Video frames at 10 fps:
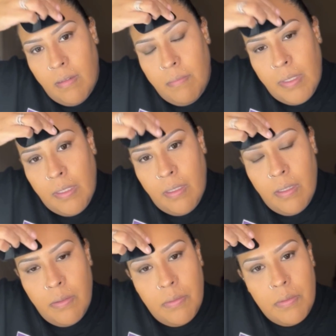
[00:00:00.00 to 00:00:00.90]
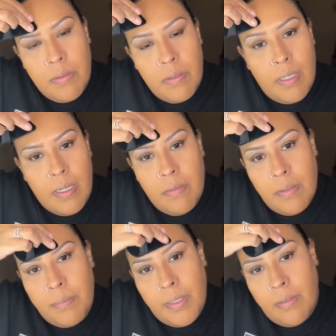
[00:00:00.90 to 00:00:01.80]
nose or like around
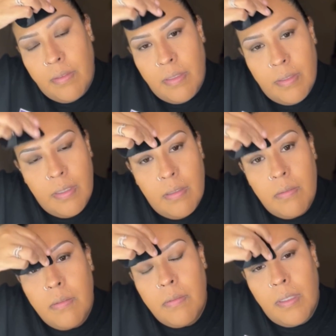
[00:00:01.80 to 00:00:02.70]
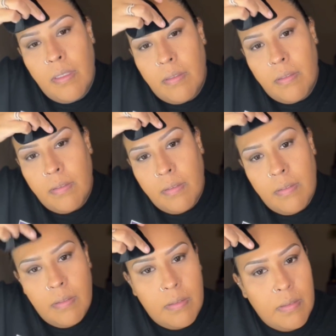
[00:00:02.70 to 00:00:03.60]
my nose area. Oh wow.
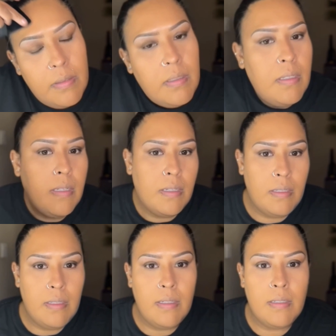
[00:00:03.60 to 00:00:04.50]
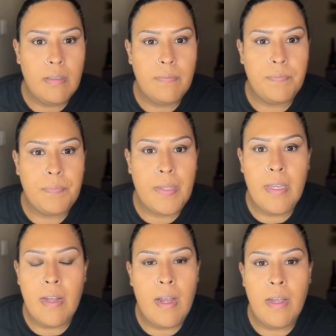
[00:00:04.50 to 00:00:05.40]
Look. And
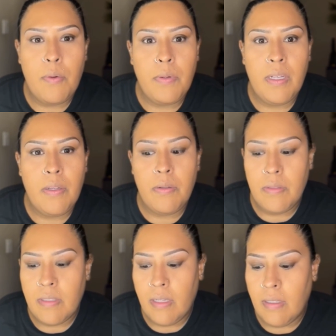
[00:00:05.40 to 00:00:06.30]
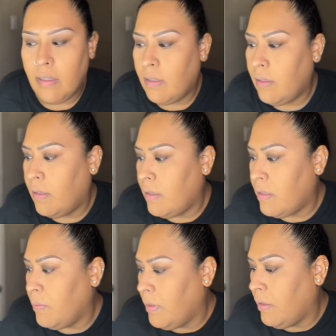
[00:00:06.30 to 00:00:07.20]
I only use like this
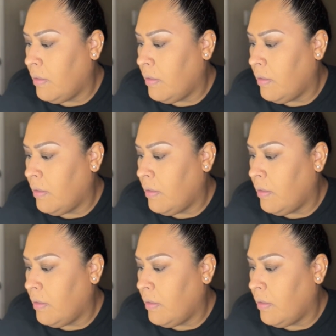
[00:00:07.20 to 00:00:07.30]
one,